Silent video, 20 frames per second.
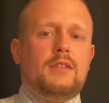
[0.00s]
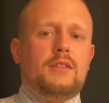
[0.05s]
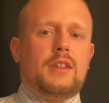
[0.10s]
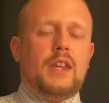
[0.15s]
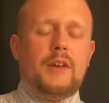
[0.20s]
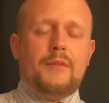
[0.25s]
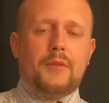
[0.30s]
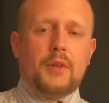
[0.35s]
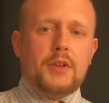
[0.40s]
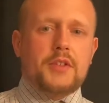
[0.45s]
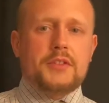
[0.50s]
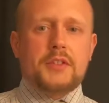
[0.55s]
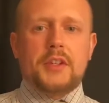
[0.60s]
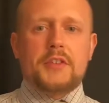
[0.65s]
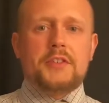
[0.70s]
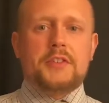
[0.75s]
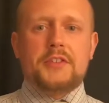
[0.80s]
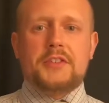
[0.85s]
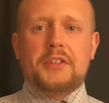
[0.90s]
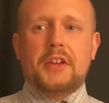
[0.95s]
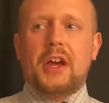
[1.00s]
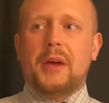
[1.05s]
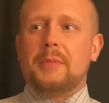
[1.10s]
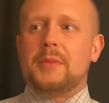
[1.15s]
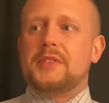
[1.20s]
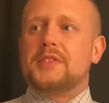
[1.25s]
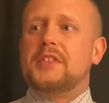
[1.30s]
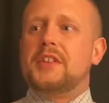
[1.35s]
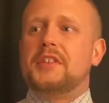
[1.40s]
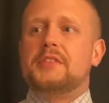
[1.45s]
that verse doesn't stop.
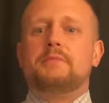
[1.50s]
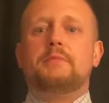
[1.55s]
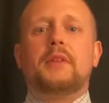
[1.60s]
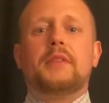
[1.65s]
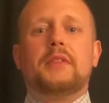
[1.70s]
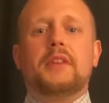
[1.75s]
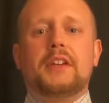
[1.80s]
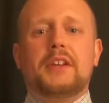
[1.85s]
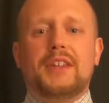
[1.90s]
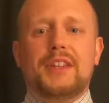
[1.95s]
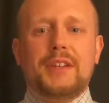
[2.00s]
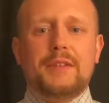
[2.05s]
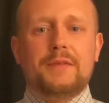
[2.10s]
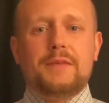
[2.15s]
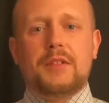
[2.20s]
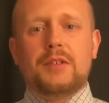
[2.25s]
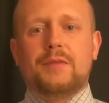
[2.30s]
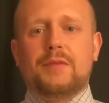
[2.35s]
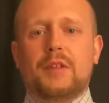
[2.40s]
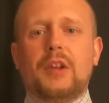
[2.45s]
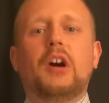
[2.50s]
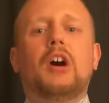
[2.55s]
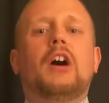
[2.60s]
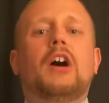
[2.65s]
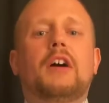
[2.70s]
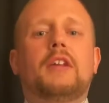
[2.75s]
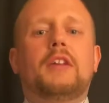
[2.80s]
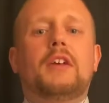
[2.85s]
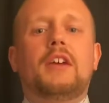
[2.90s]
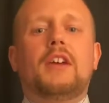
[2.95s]
It says, but the gift of
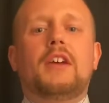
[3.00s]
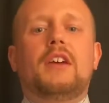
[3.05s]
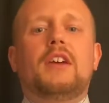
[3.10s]
God